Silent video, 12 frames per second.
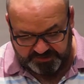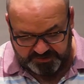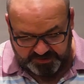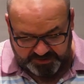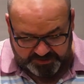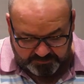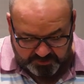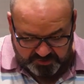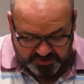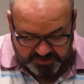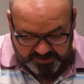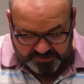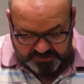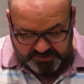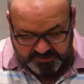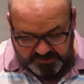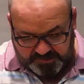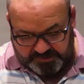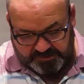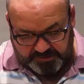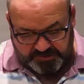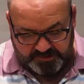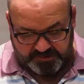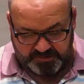see how much,
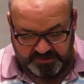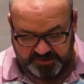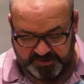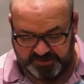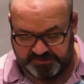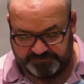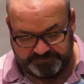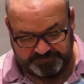yeah.